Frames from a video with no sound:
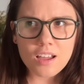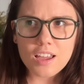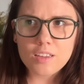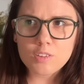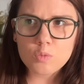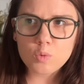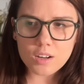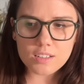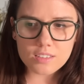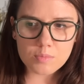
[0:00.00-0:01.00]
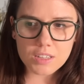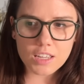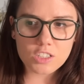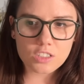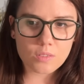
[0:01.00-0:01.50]
If you run a
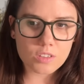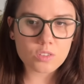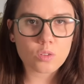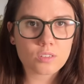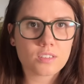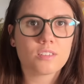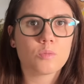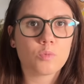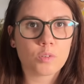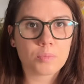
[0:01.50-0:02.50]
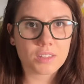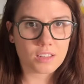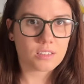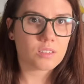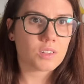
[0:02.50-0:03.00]
simulation of the solar system for
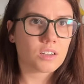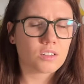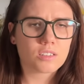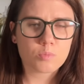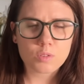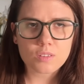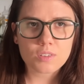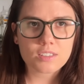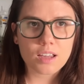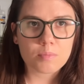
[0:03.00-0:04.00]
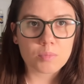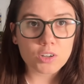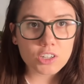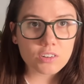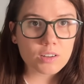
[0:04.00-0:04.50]
billions of years, most of the time
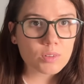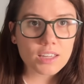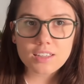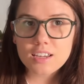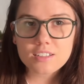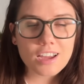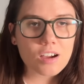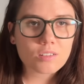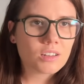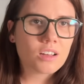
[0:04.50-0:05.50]
Mercury will get kicked out,